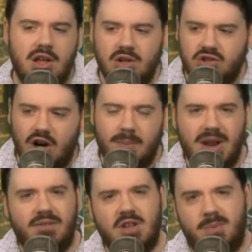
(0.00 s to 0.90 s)
start up an
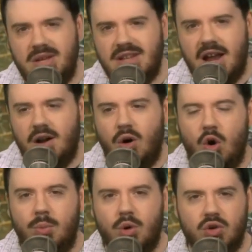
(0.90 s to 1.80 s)
FTP site at
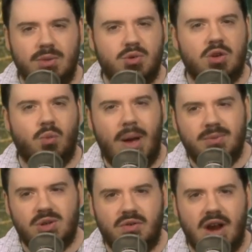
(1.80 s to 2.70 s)
home or some sort of web
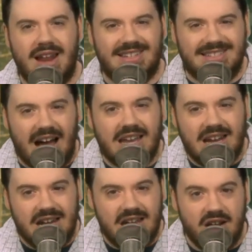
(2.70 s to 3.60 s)
server and it's not
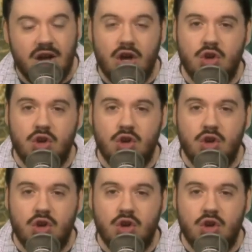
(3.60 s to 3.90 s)
getting in,